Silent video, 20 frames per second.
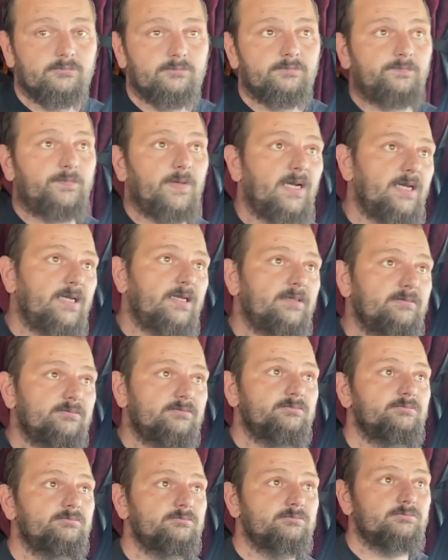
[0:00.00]
But,
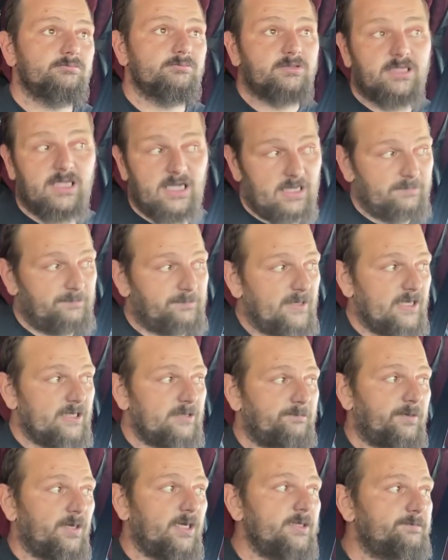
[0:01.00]
gotta pay the
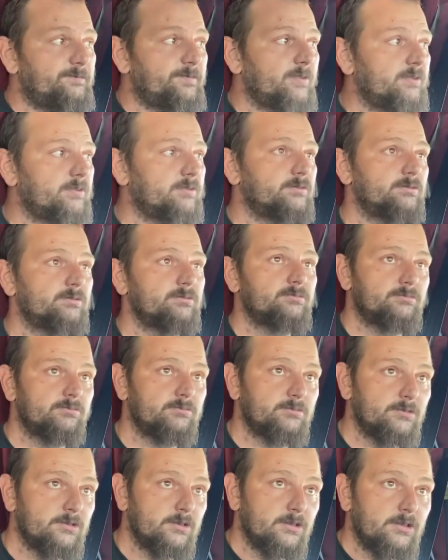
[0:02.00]
piper
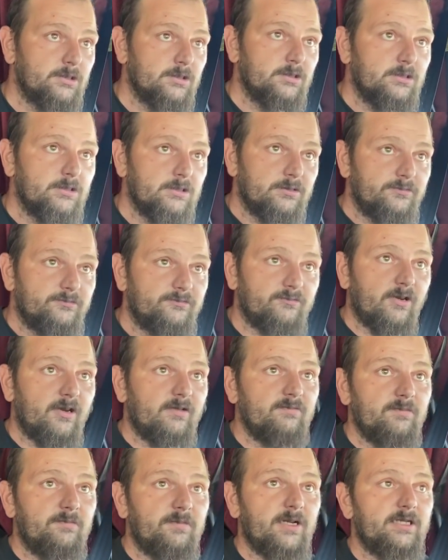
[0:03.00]
for
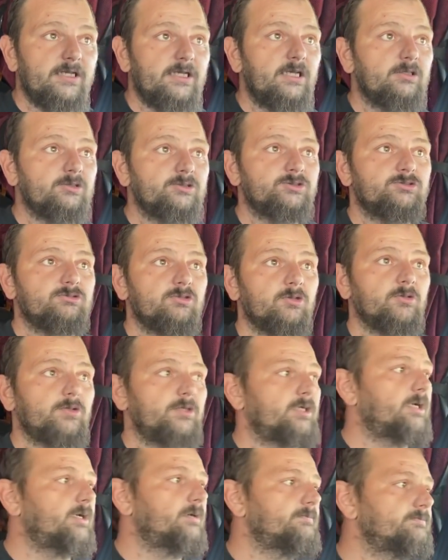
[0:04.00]
everybody else screwing
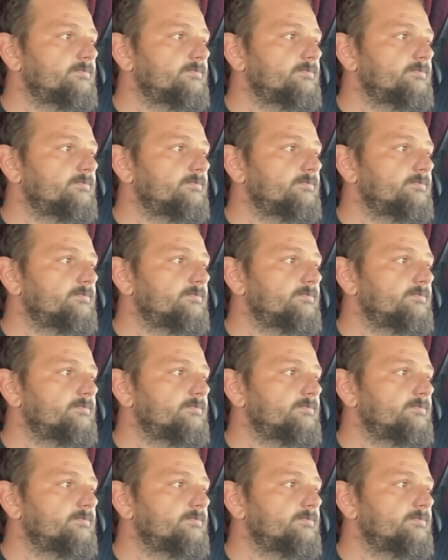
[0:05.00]
up.